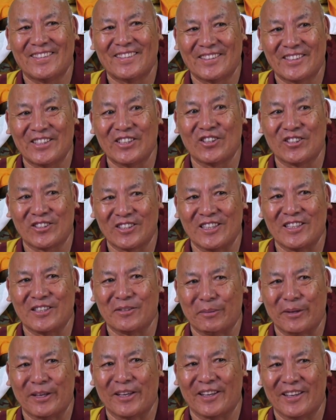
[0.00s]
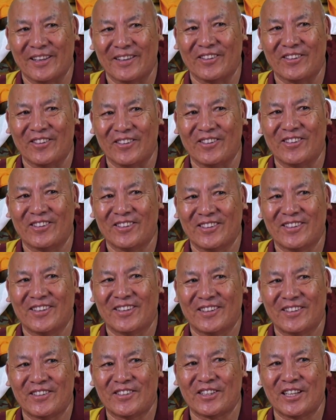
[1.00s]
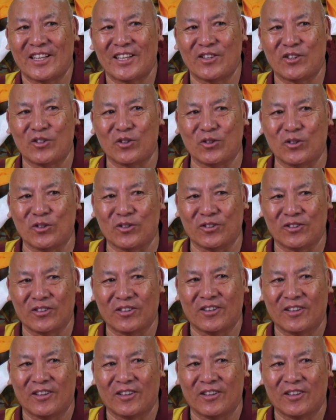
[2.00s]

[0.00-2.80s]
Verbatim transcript: Seriously speaking, you know, try to